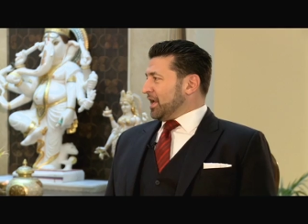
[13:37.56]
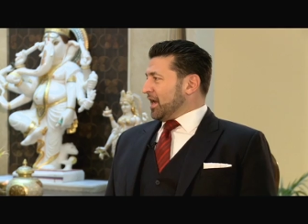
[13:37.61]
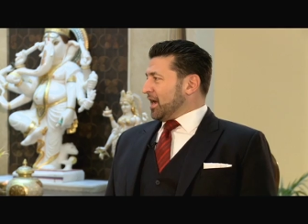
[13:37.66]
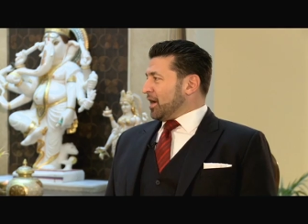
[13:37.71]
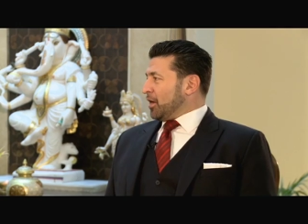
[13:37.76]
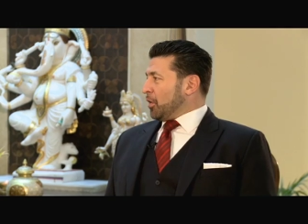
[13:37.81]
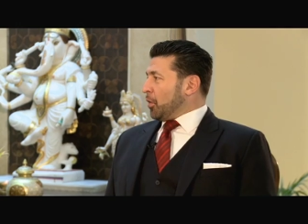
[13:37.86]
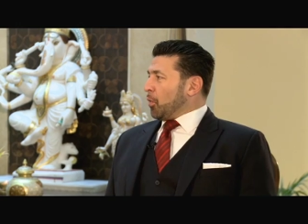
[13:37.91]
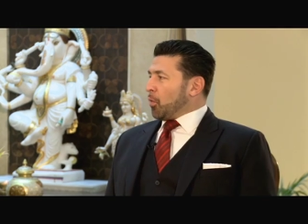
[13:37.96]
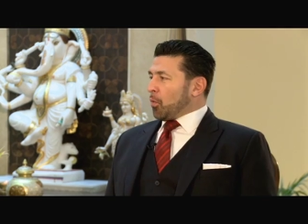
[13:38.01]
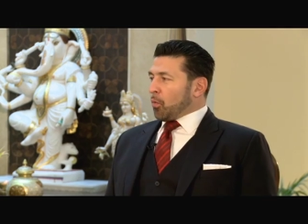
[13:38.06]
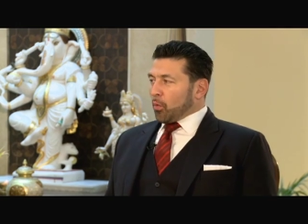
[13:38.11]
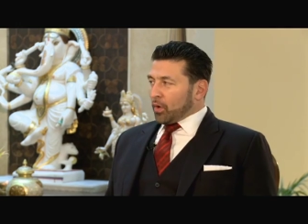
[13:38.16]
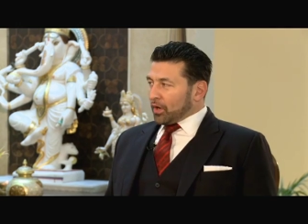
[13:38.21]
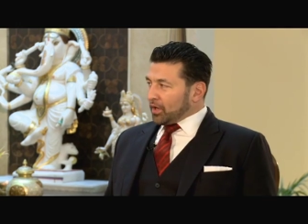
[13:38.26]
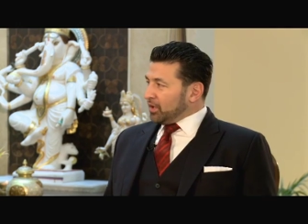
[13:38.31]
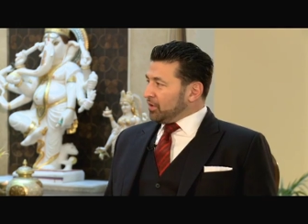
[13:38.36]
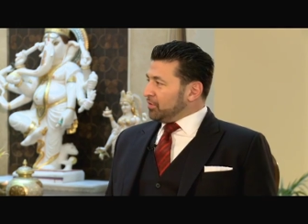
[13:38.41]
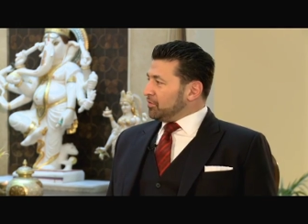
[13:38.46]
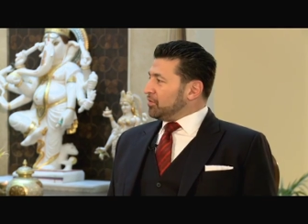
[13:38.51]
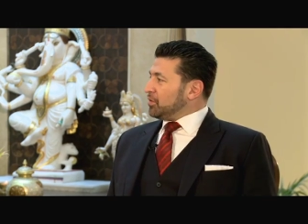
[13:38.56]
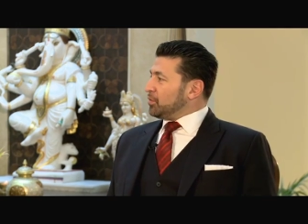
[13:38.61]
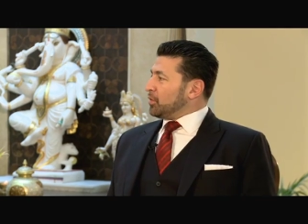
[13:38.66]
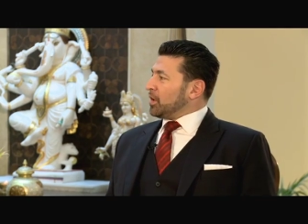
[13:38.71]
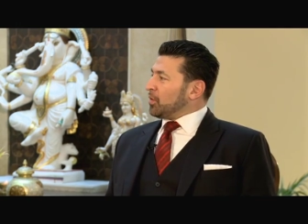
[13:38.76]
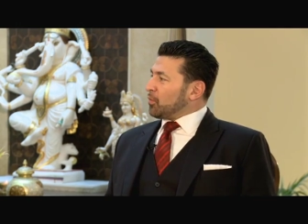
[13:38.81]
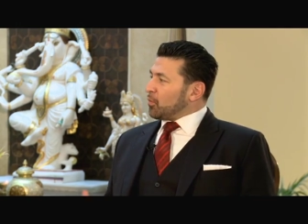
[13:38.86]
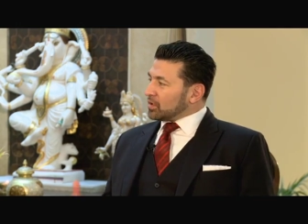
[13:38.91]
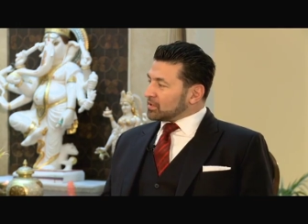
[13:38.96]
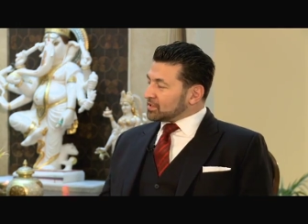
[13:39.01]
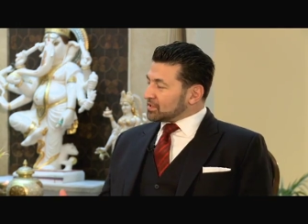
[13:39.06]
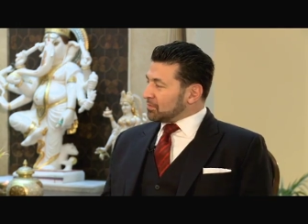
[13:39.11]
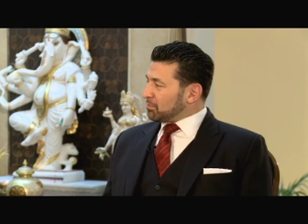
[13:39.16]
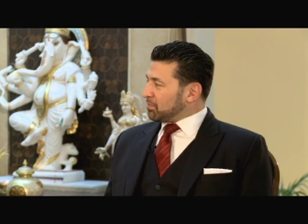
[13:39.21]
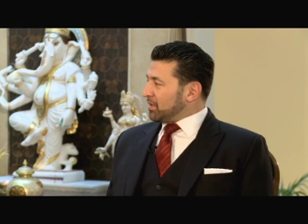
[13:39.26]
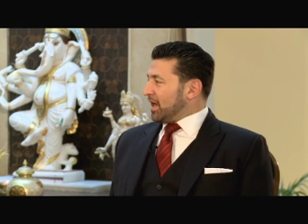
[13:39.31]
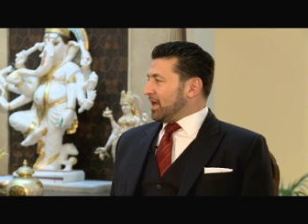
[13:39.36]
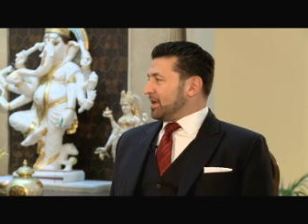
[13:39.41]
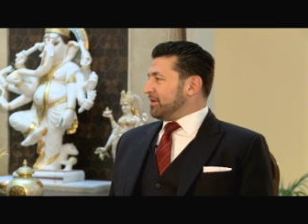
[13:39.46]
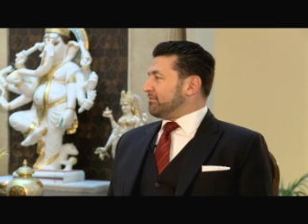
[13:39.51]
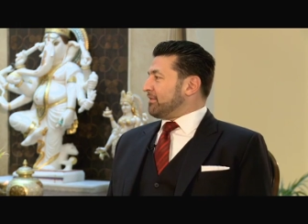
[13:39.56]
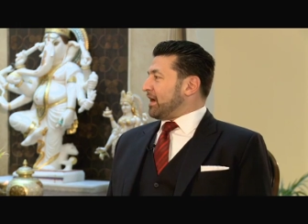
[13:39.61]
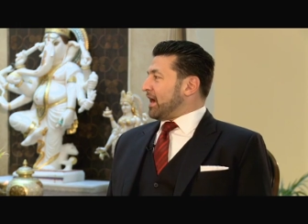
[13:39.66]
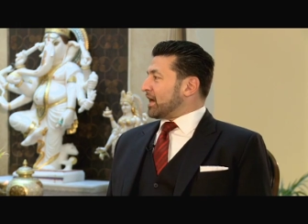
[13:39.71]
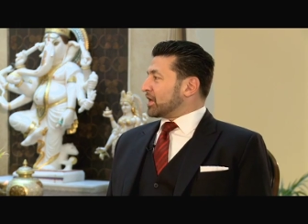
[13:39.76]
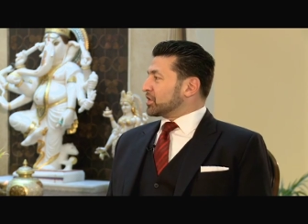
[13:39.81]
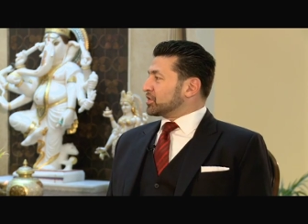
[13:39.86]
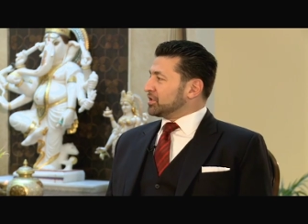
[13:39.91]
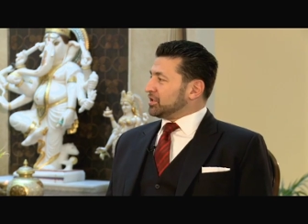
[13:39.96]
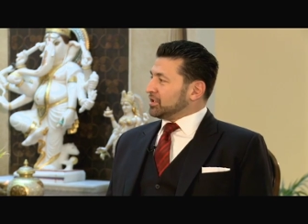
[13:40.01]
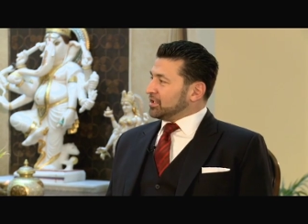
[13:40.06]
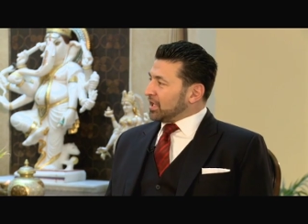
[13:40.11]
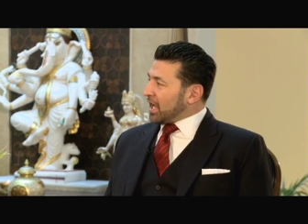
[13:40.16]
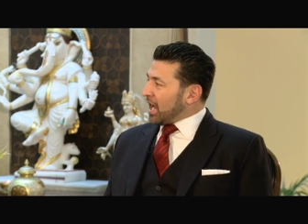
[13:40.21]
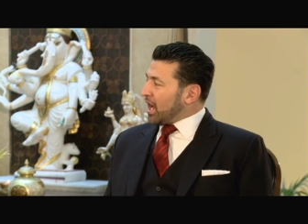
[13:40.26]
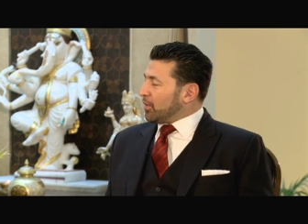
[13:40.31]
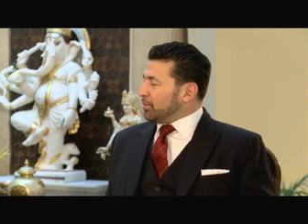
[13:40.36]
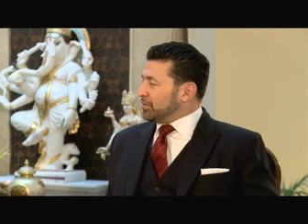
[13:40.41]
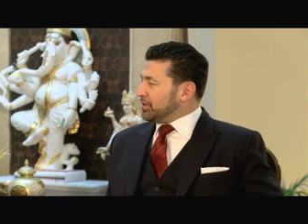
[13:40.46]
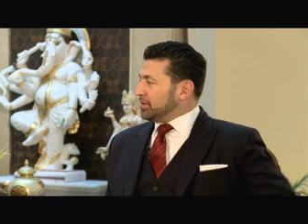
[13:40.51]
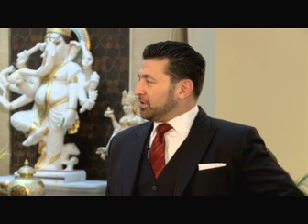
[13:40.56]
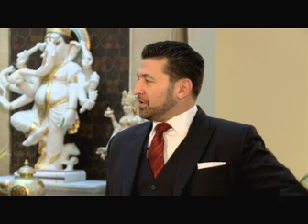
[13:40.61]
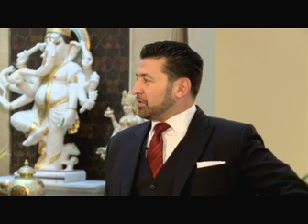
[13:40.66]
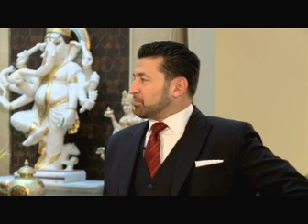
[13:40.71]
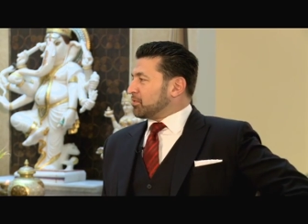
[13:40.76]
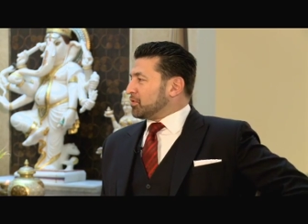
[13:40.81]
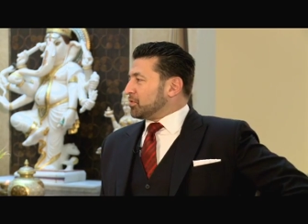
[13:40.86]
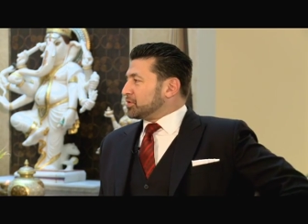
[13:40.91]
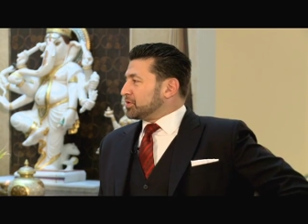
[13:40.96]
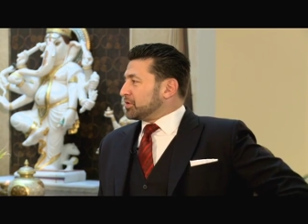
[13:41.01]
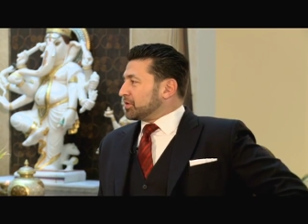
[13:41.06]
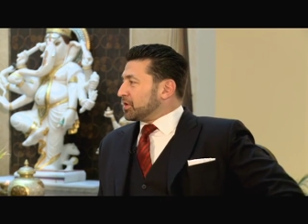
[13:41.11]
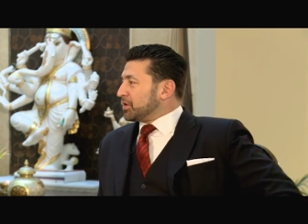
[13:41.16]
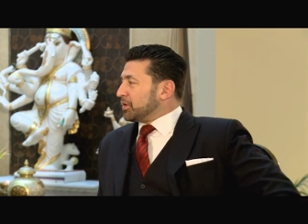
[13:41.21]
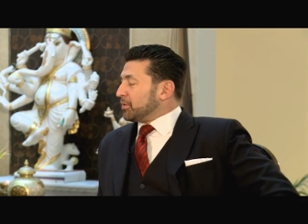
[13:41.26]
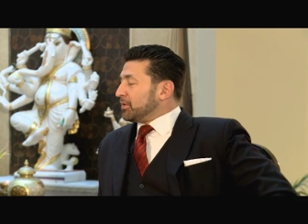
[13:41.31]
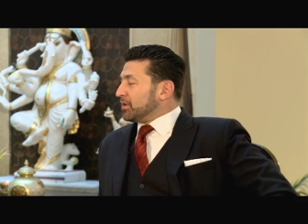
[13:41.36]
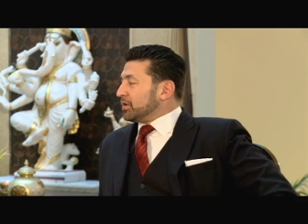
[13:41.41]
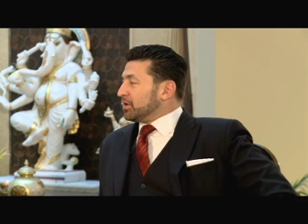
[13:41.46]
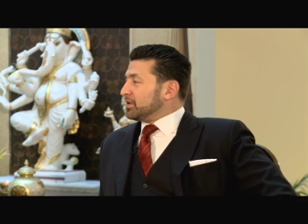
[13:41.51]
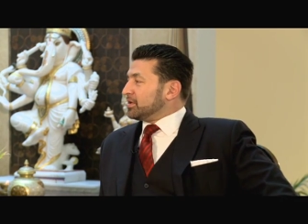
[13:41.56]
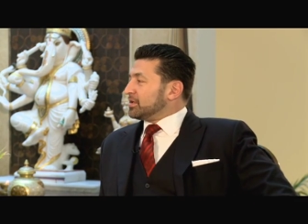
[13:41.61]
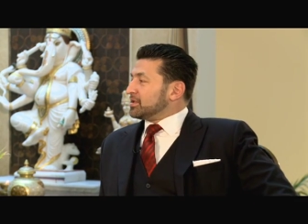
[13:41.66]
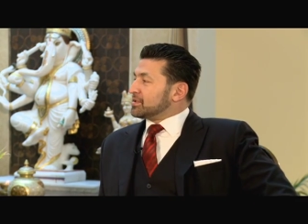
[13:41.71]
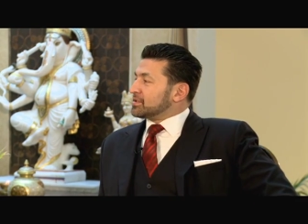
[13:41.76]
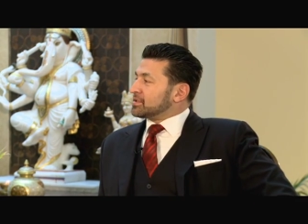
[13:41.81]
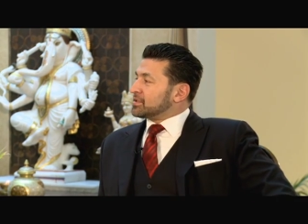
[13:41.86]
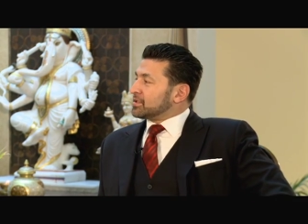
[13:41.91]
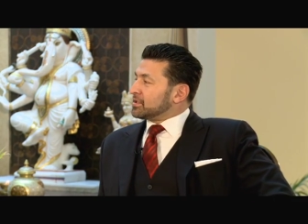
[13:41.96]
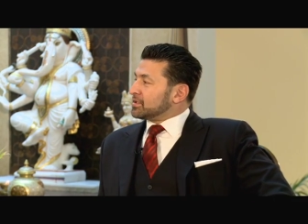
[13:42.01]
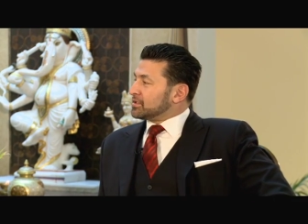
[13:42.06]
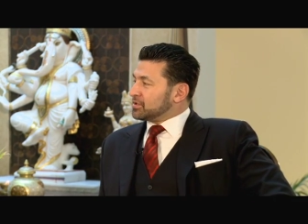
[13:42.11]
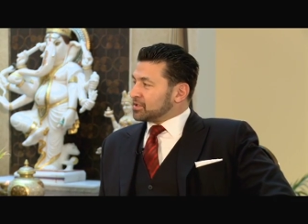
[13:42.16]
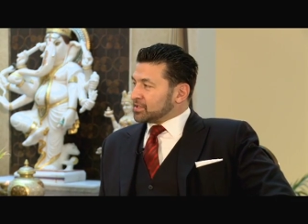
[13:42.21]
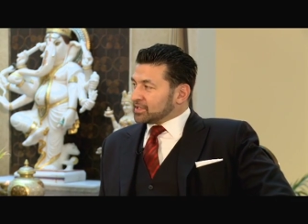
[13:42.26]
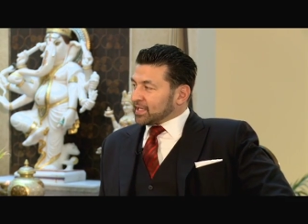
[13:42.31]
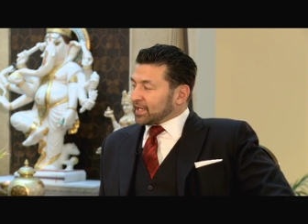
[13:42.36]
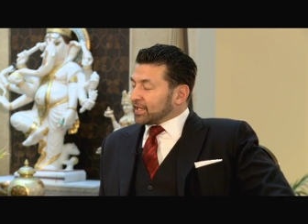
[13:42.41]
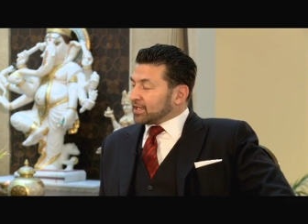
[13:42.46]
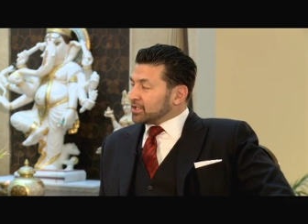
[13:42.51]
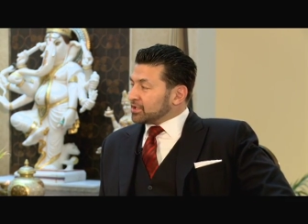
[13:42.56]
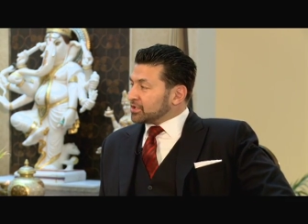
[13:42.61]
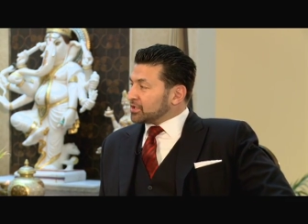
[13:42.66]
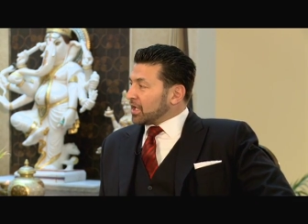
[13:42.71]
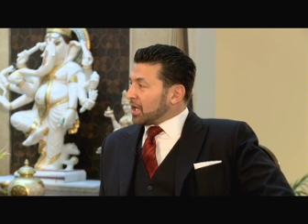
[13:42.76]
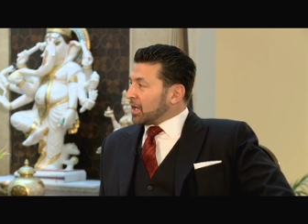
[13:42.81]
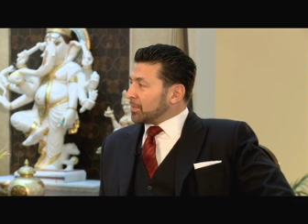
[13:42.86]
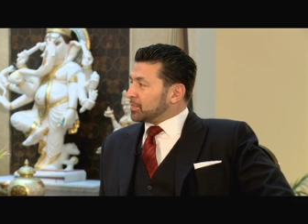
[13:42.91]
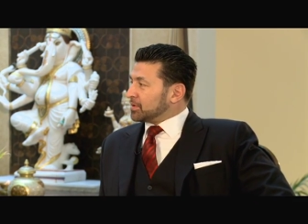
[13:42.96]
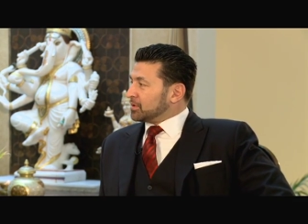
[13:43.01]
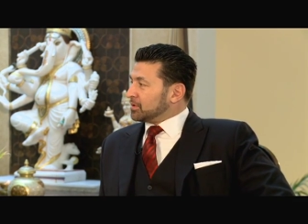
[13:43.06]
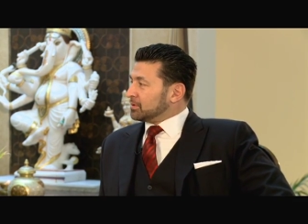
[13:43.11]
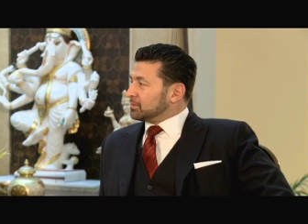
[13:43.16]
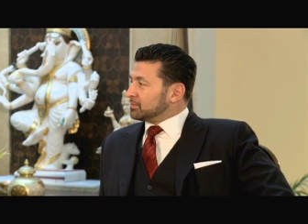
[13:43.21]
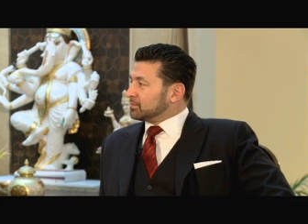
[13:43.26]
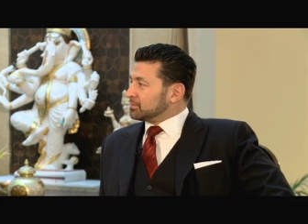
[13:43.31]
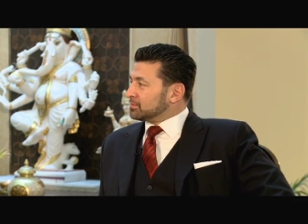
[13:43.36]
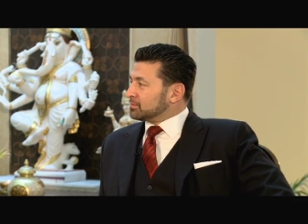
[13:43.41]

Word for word: now. What are you doing? What's the plan of action? How are you going to approach your career in this second chapter?